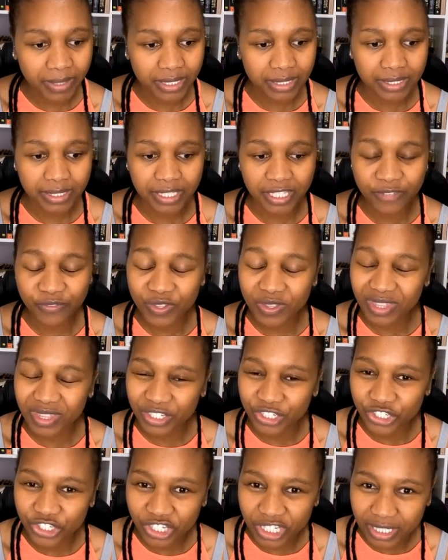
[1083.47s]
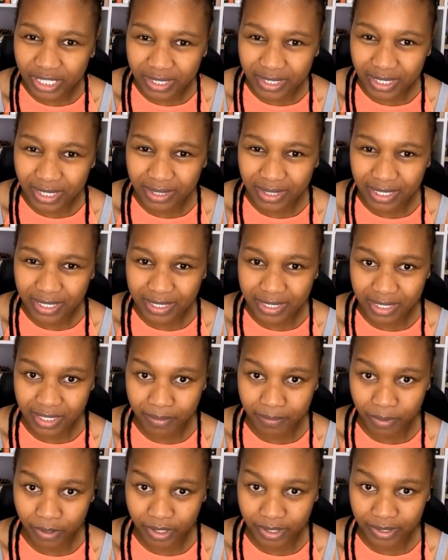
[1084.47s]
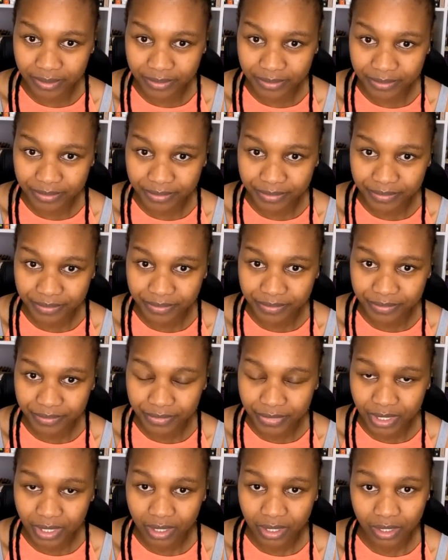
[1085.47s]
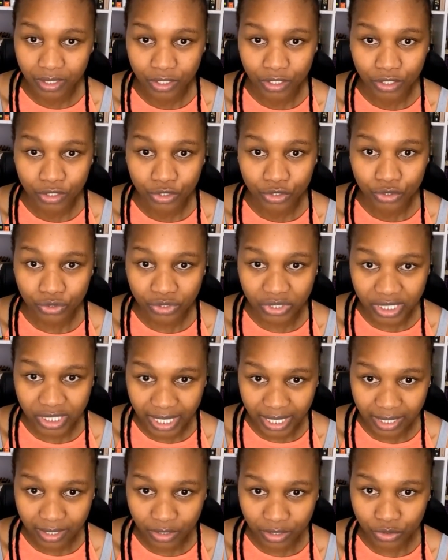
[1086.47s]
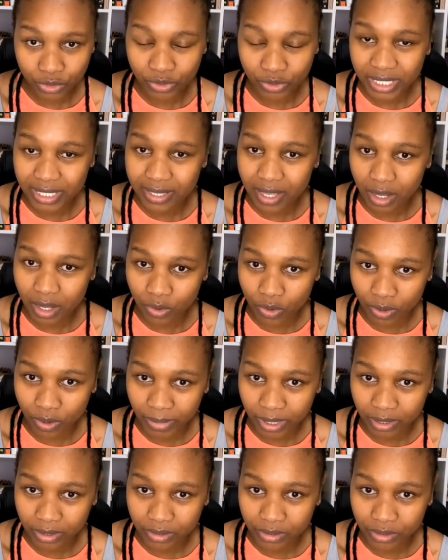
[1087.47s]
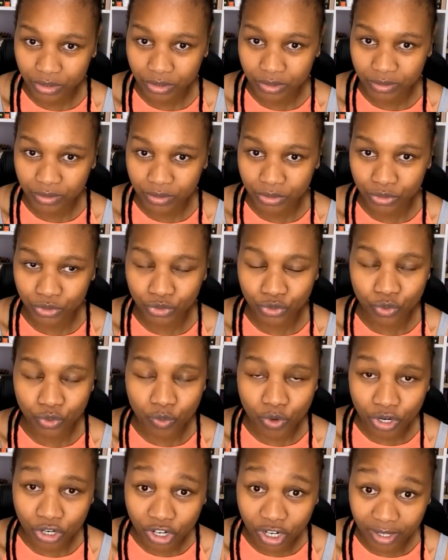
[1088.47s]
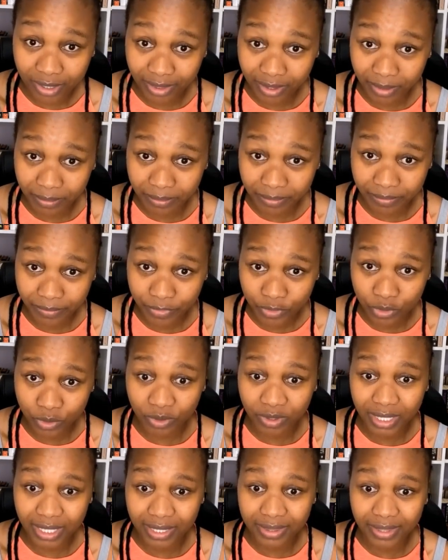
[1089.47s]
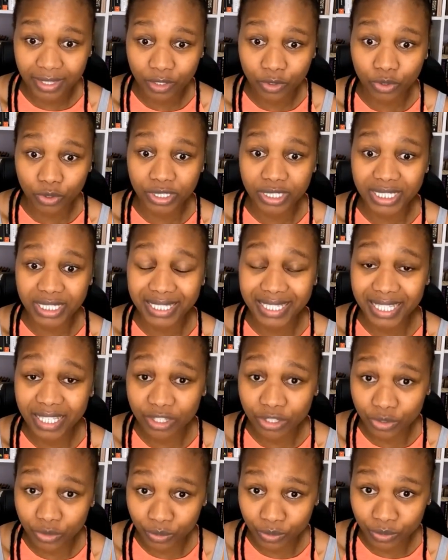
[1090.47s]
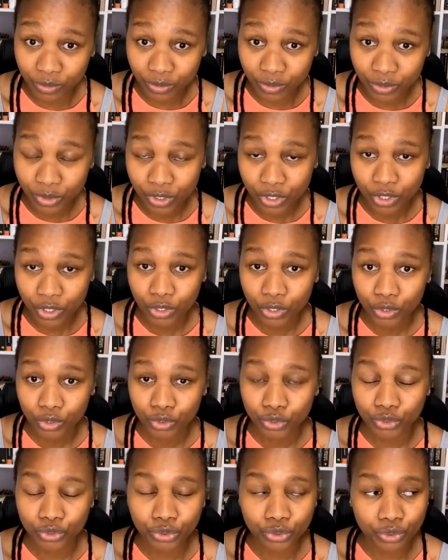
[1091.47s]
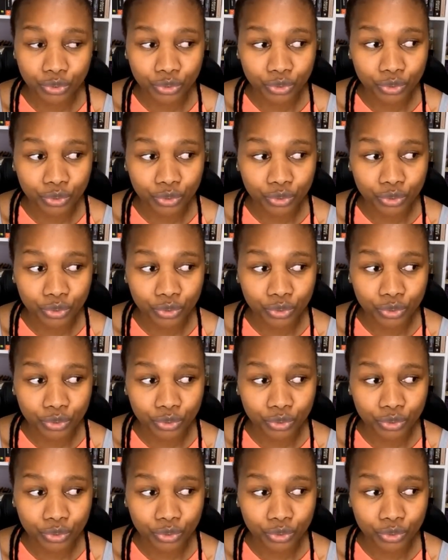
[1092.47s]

even the sheets that they sleep on, to take to Izangoma to work on them so that they continue to